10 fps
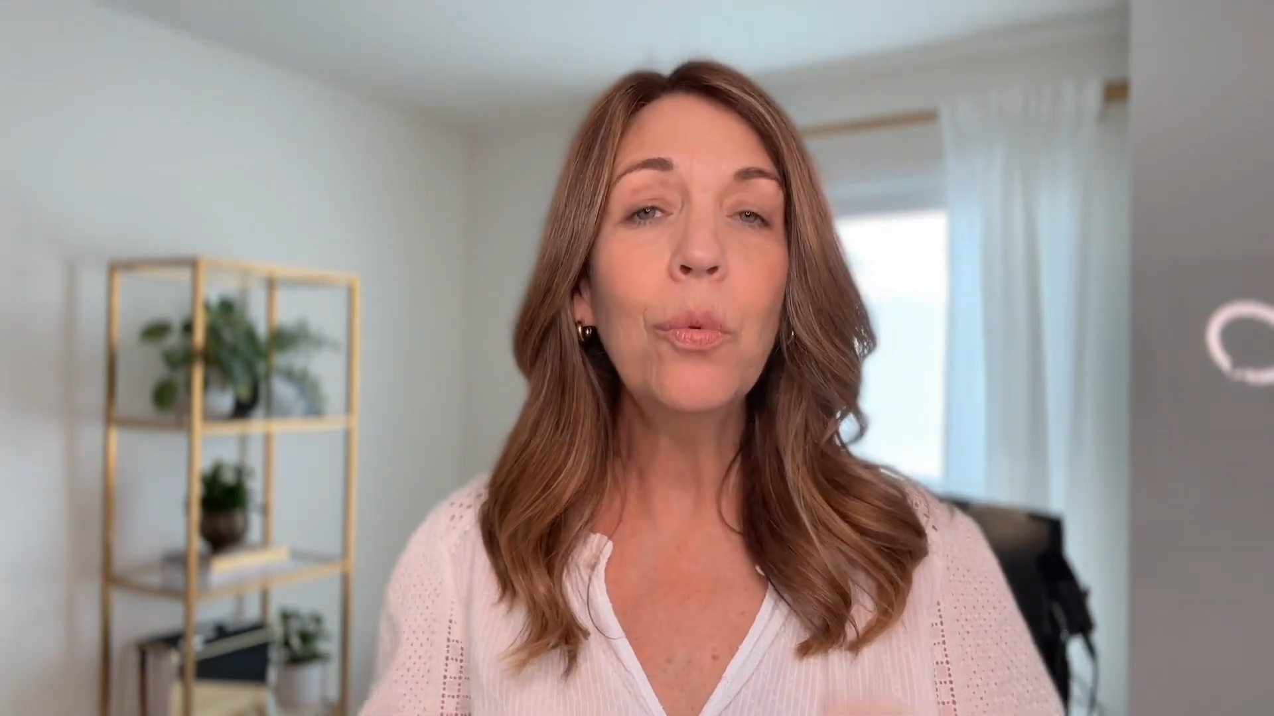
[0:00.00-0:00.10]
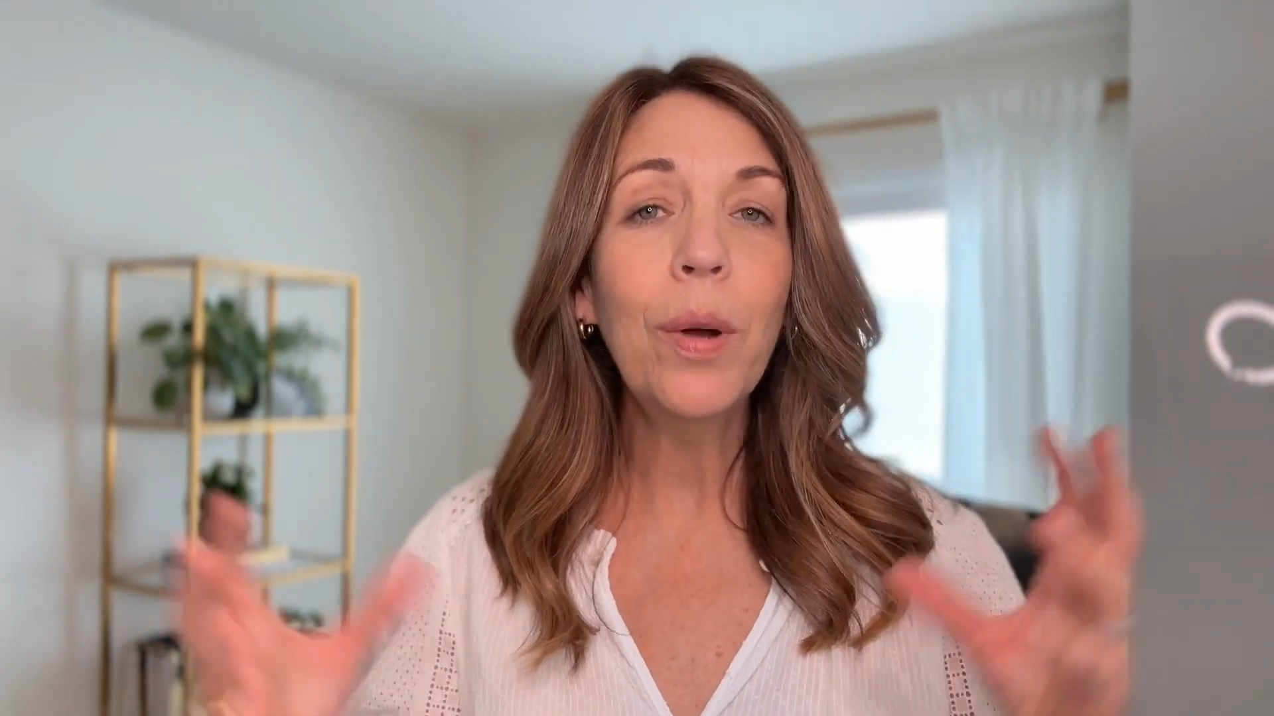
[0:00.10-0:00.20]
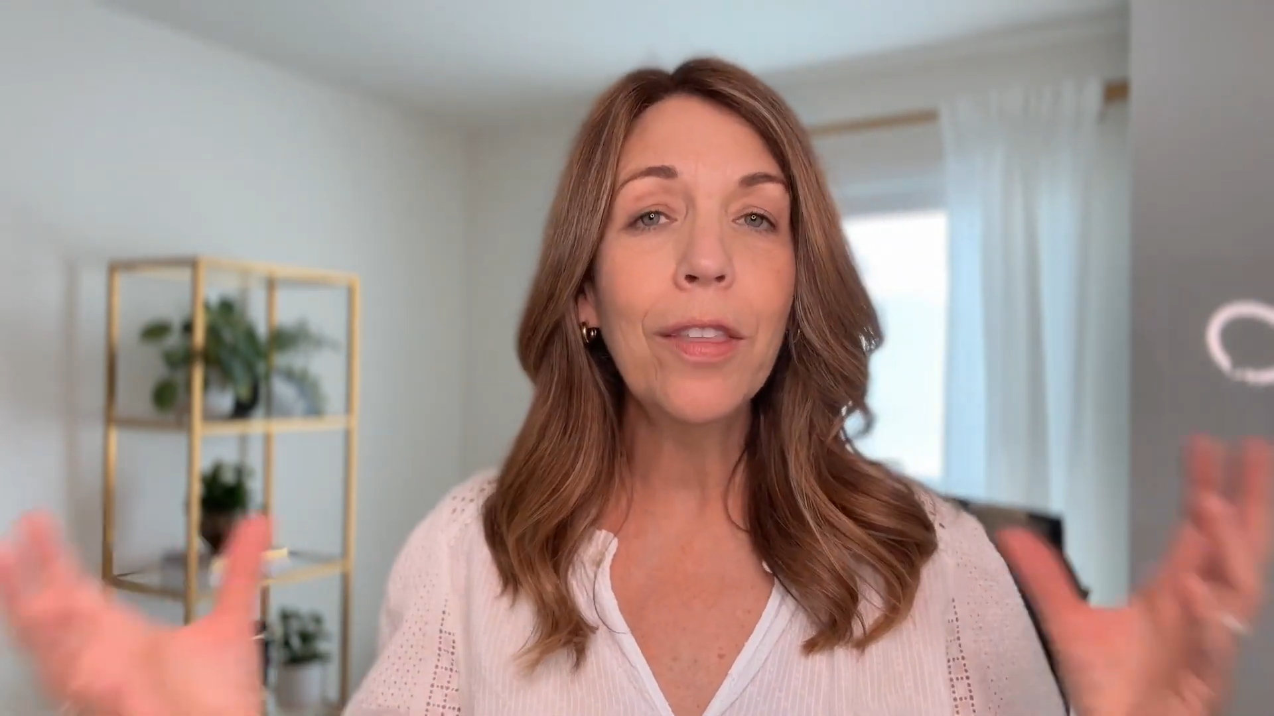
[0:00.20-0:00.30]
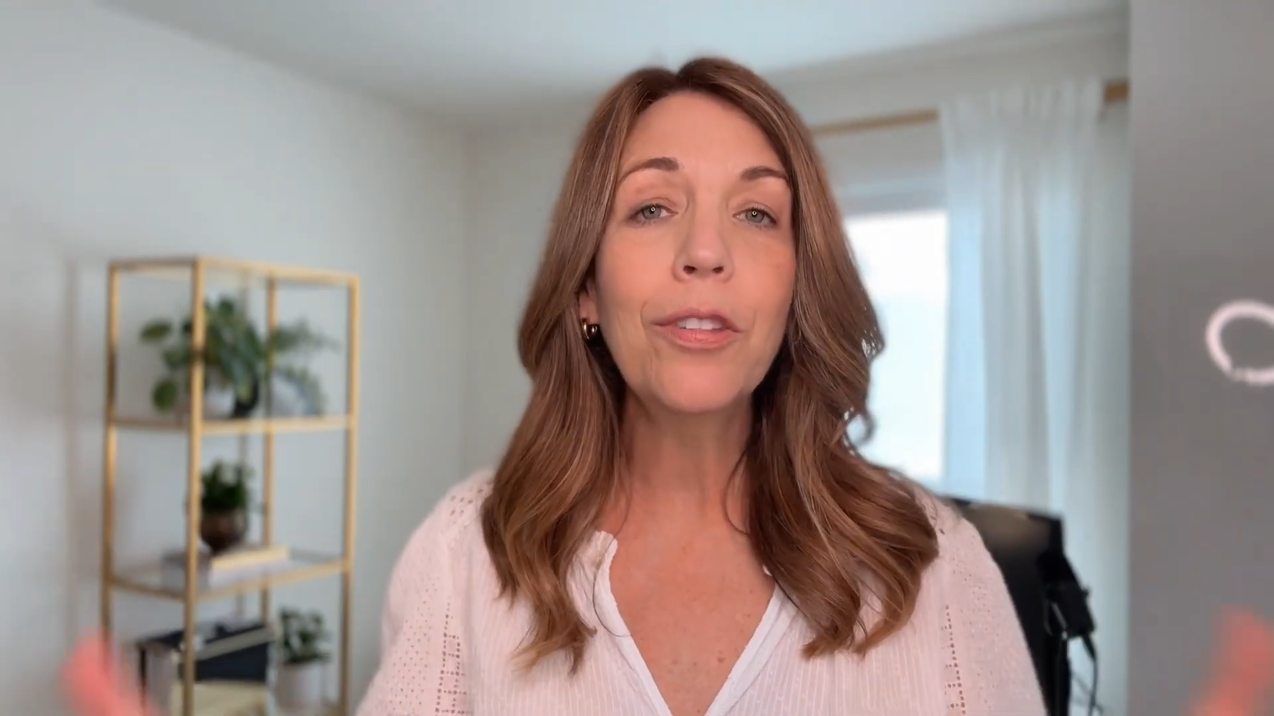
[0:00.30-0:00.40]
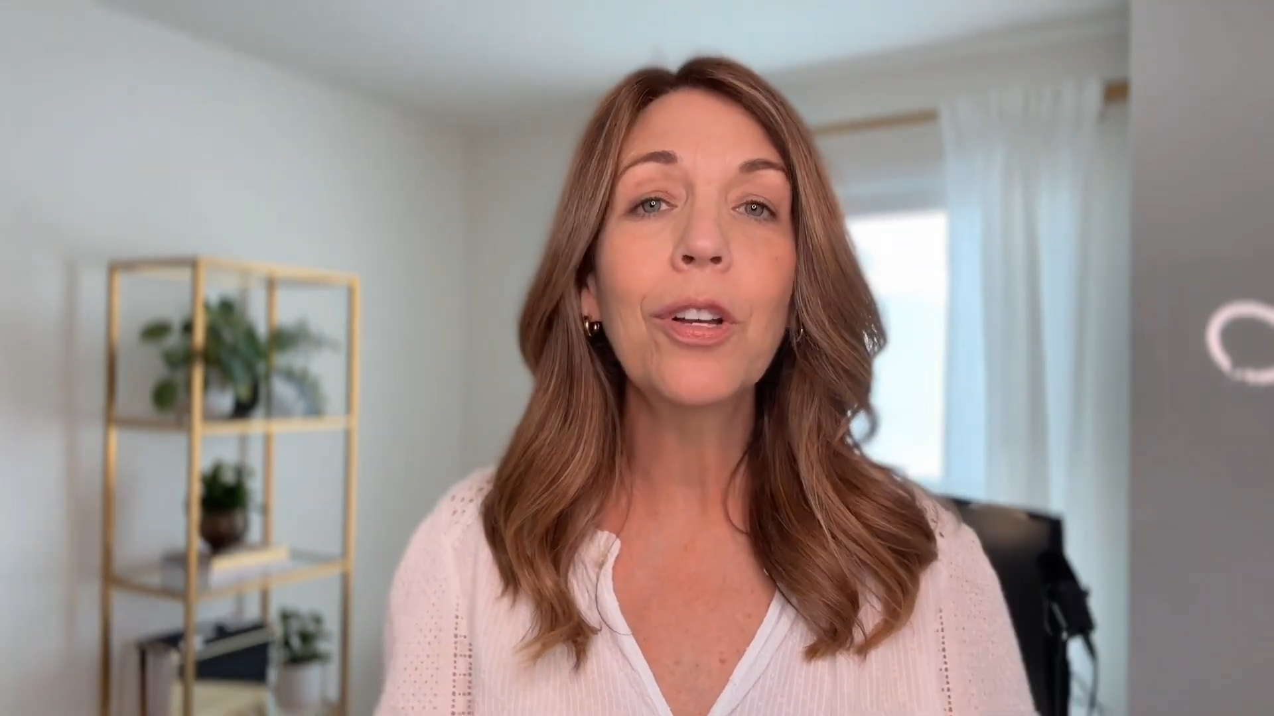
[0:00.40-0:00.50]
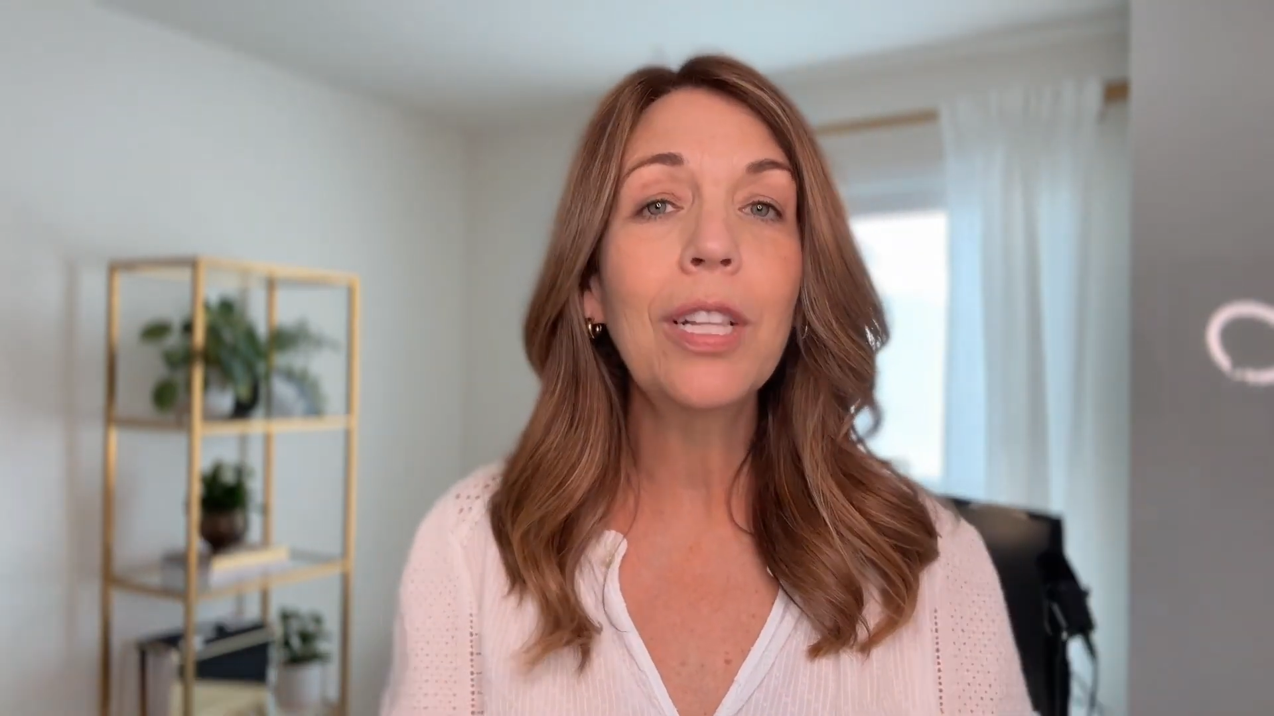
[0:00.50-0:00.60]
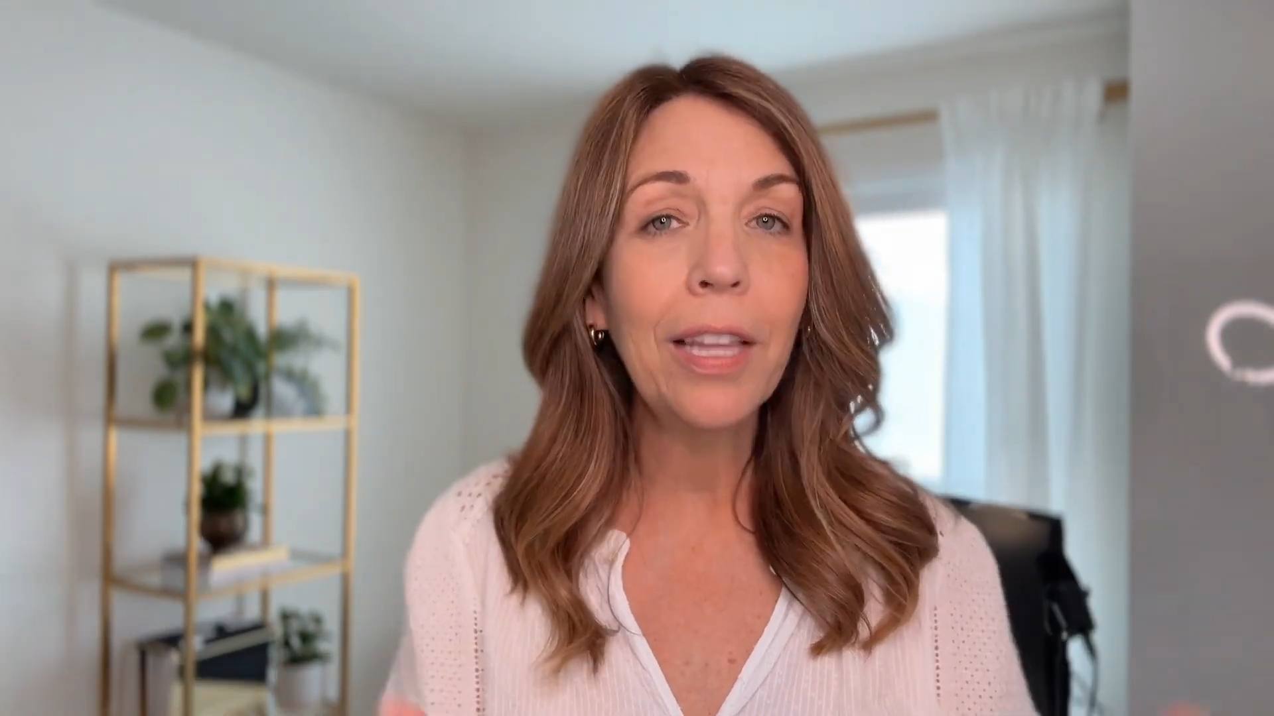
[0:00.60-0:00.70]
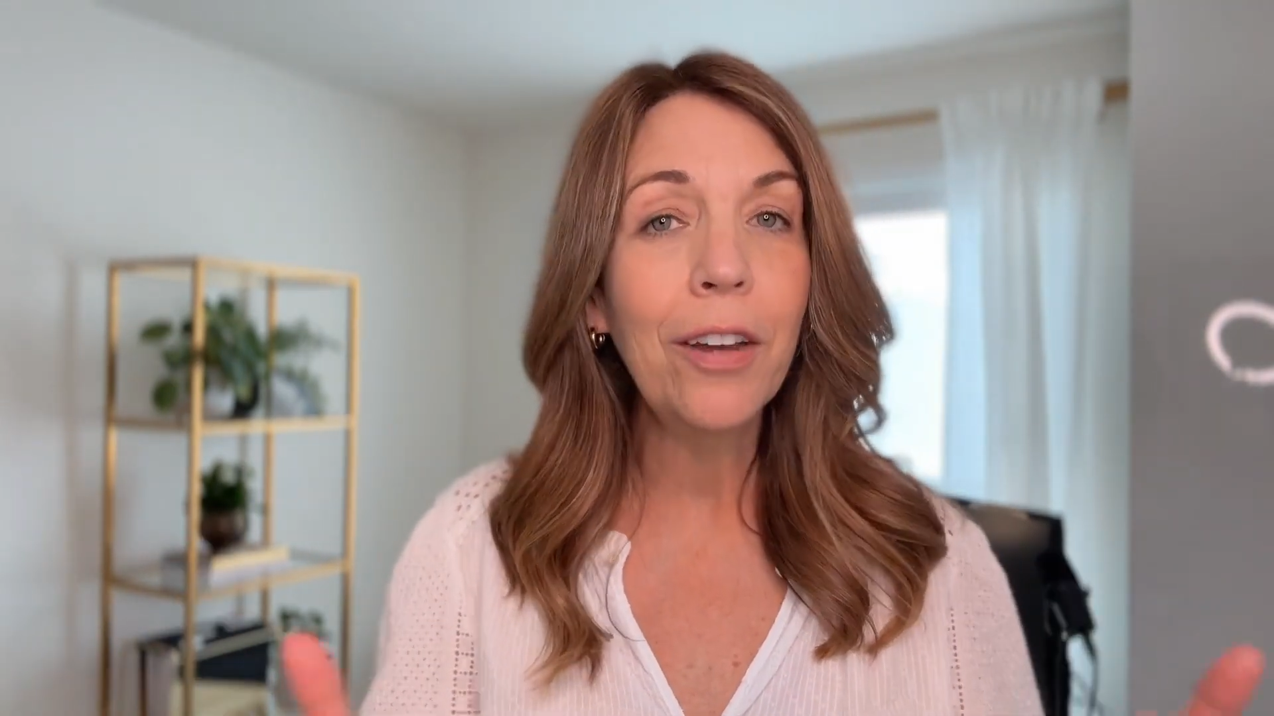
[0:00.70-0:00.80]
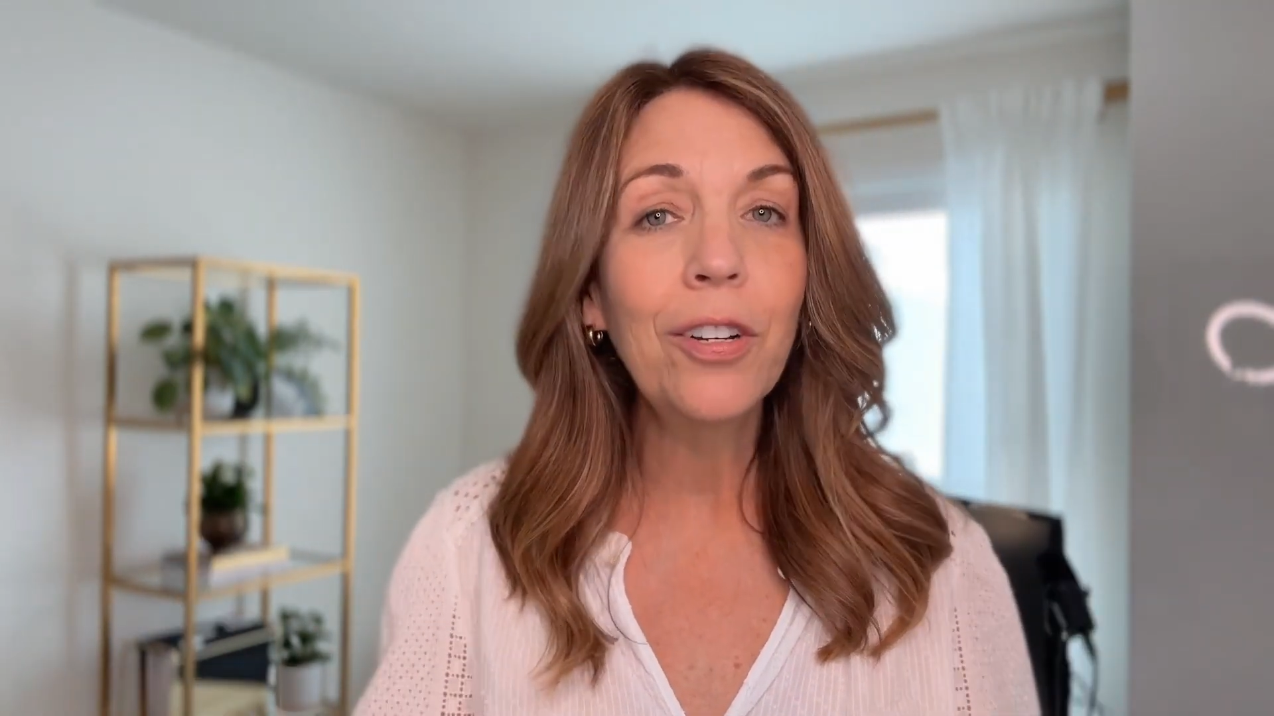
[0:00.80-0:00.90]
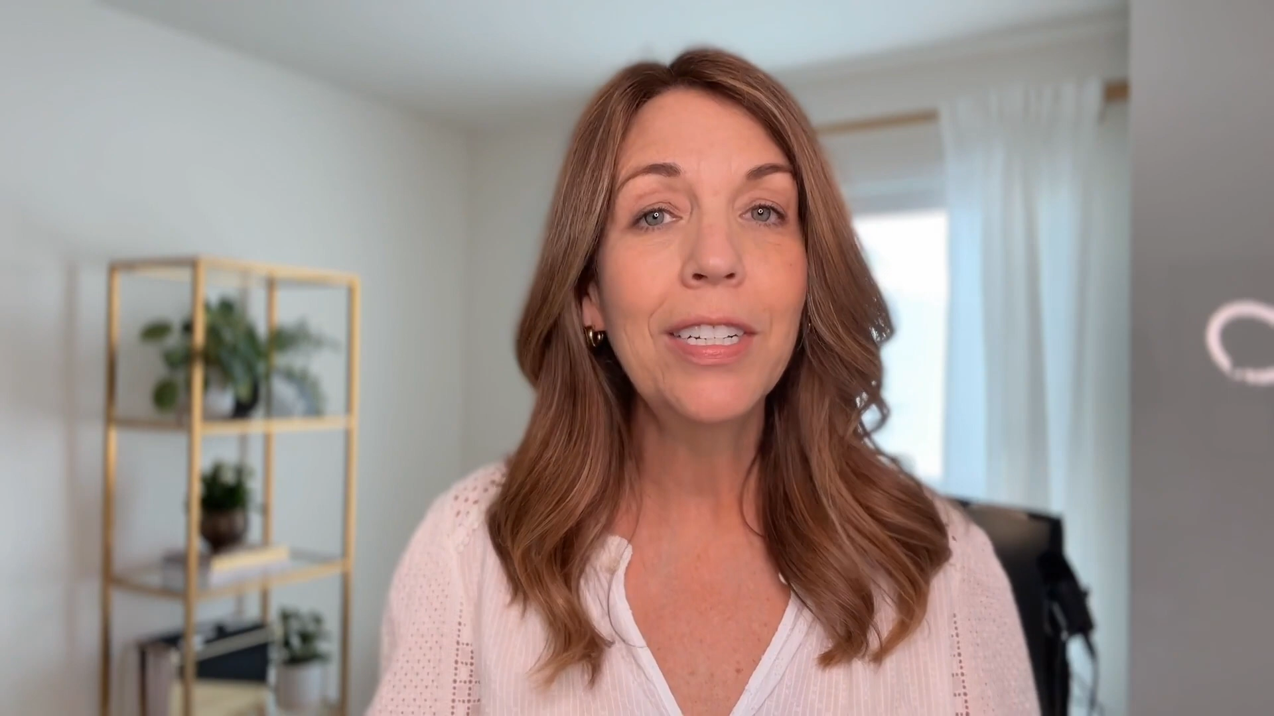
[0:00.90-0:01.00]
with your
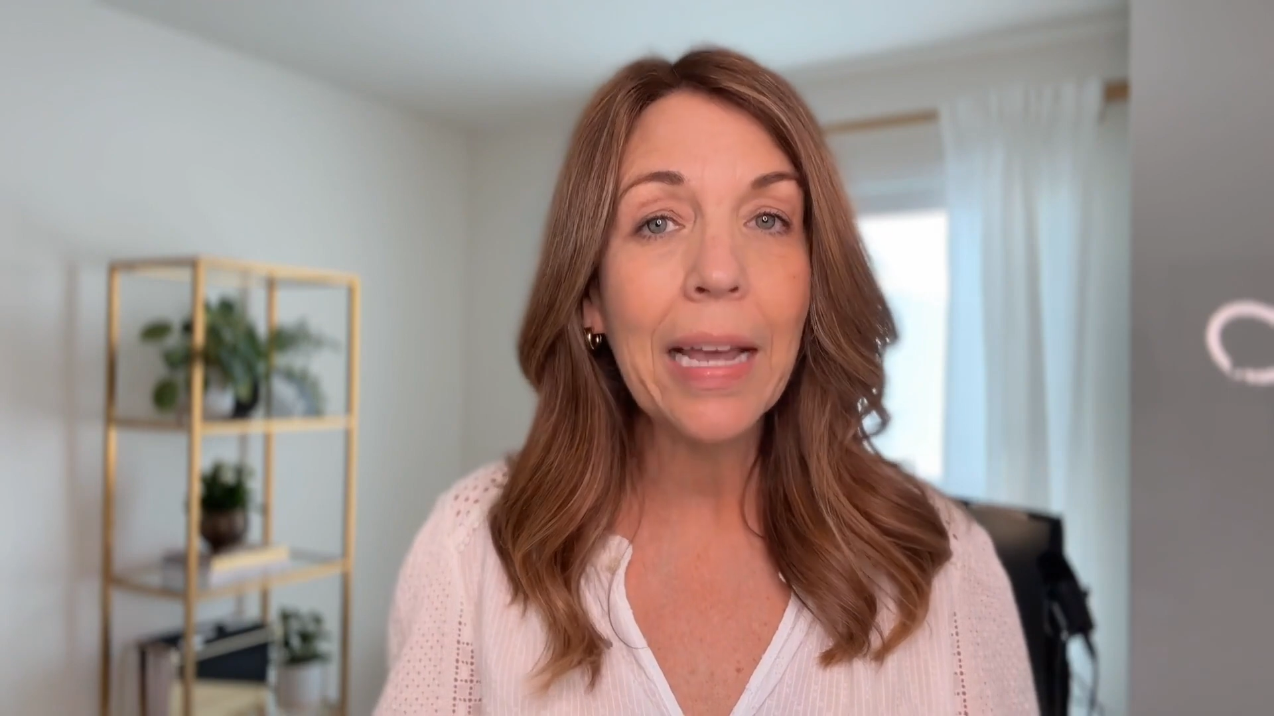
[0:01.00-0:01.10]
cluttered